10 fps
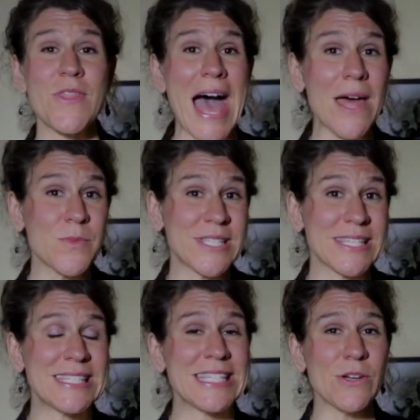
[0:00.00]
that was a
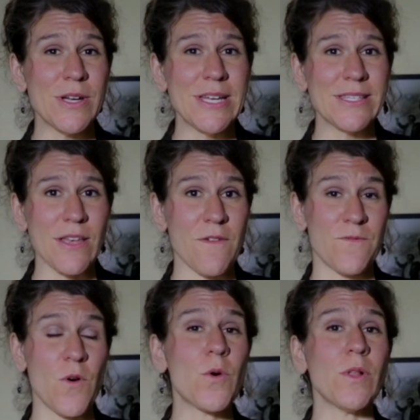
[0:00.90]
series of
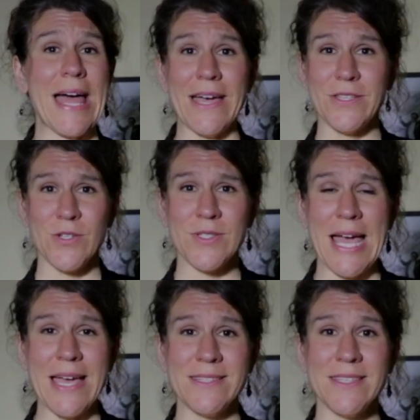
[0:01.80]
vocal
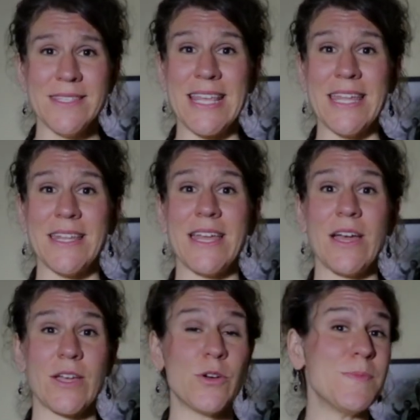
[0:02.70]
exercises that
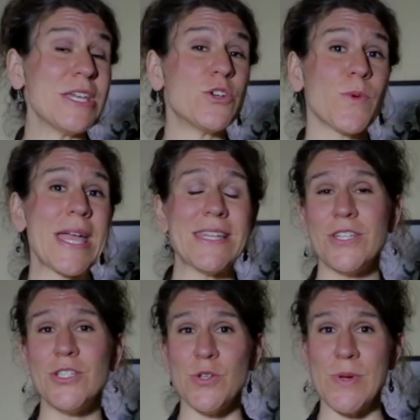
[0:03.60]
could be great
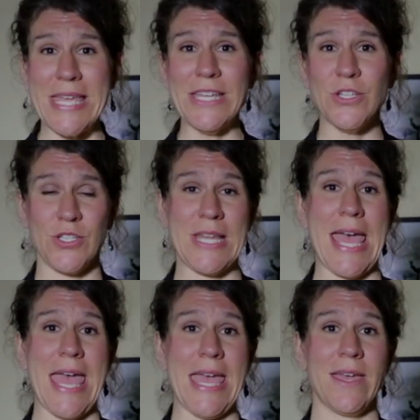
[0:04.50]
to do each
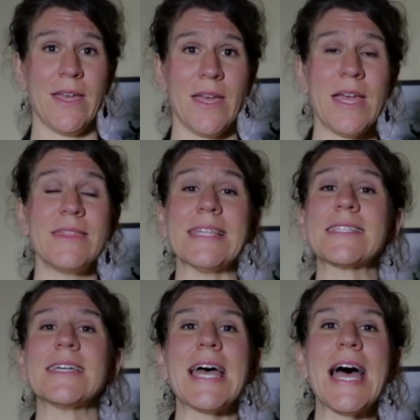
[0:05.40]
day. That's
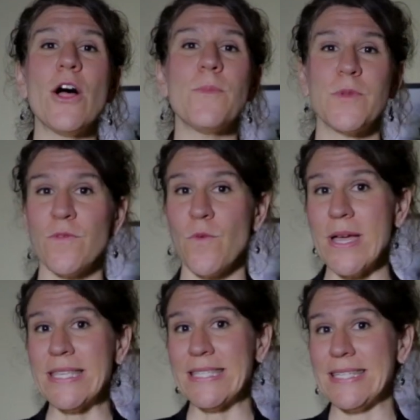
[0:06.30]
going to help your
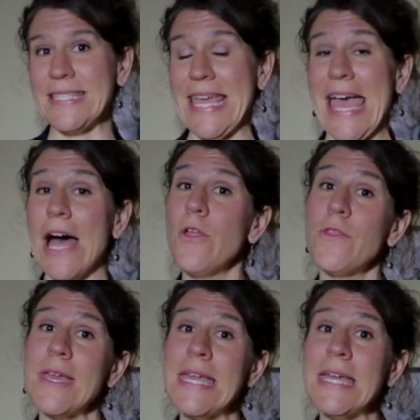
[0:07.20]
voice to stay
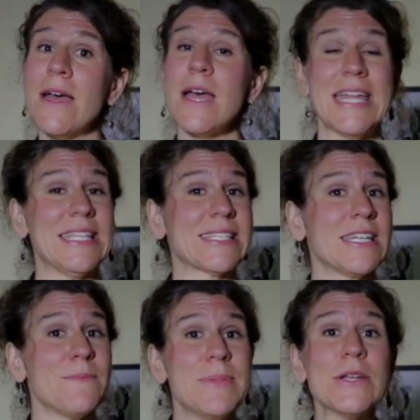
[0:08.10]
healthy, and it's going
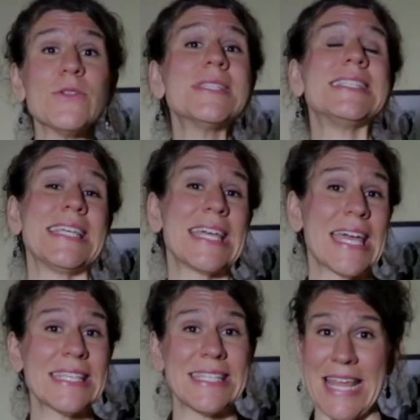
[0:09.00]
to build
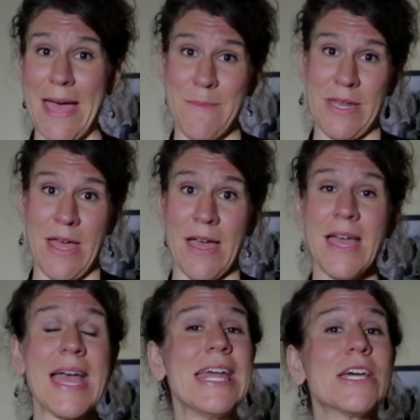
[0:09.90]
singing stamina
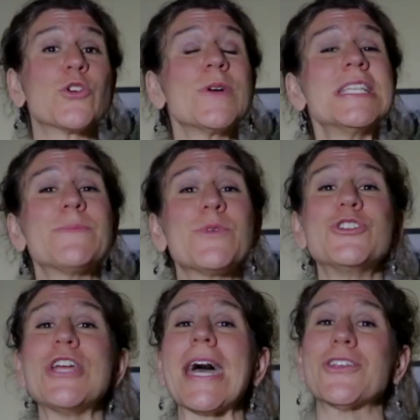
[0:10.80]
and increase
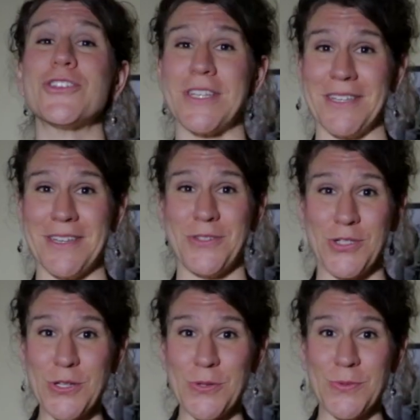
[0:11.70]
projection
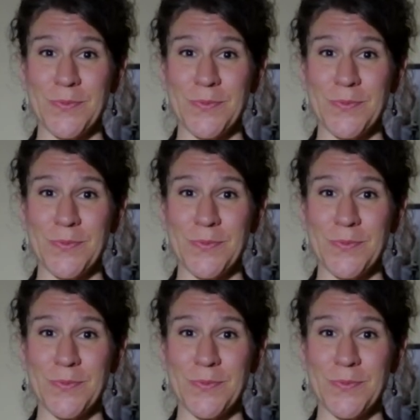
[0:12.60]
too.